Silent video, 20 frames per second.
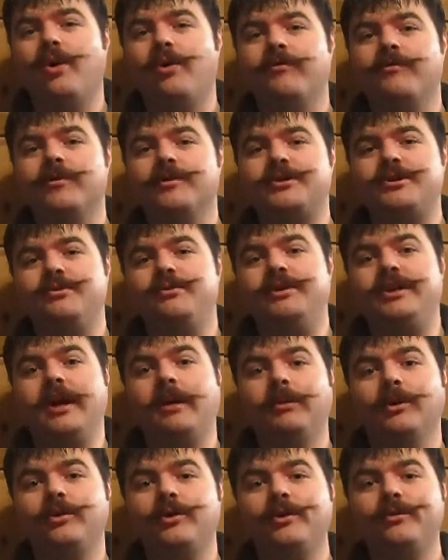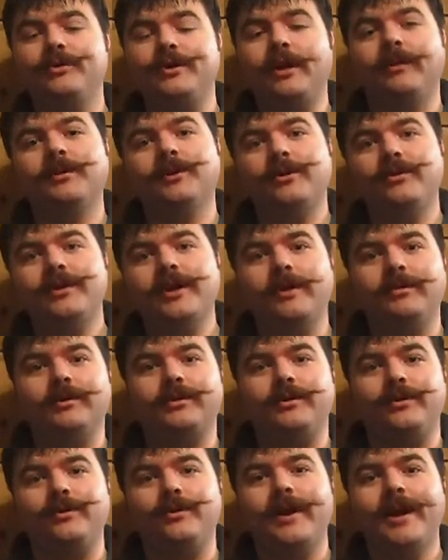over to
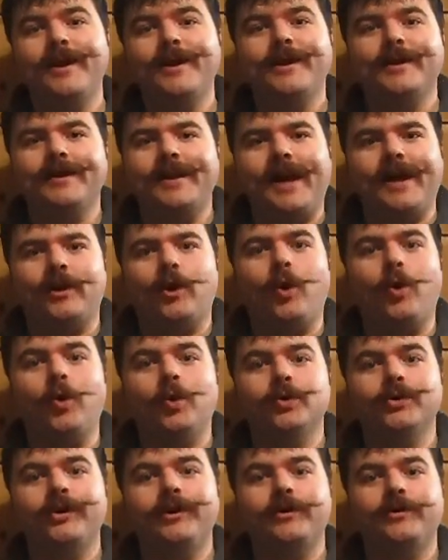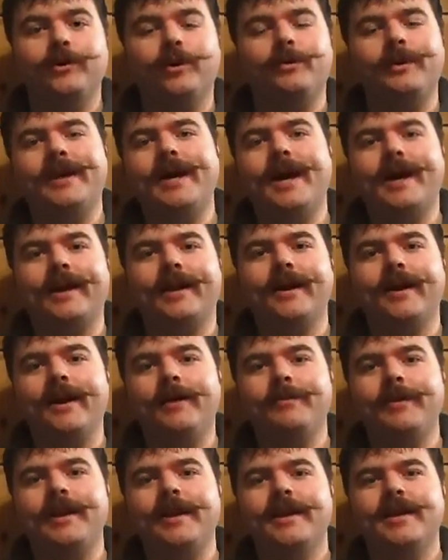
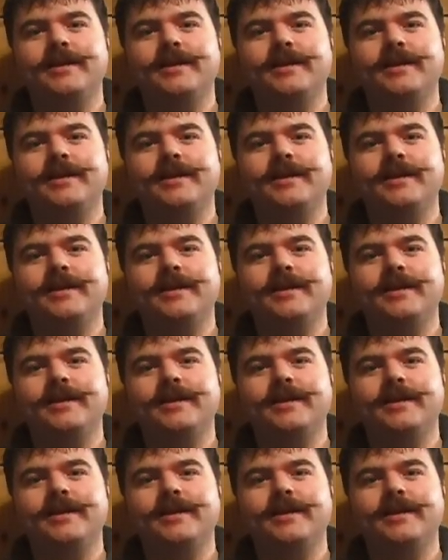www.oldtoby.com